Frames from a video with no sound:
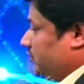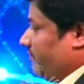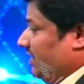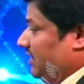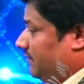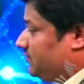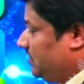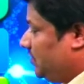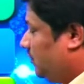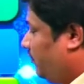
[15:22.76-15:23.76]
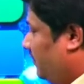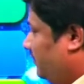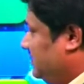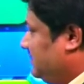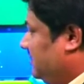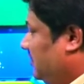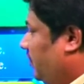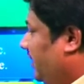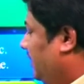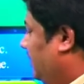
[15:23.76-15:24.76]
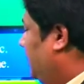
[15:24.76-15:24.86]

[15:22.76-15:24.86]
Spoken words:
many MCQs from this unit.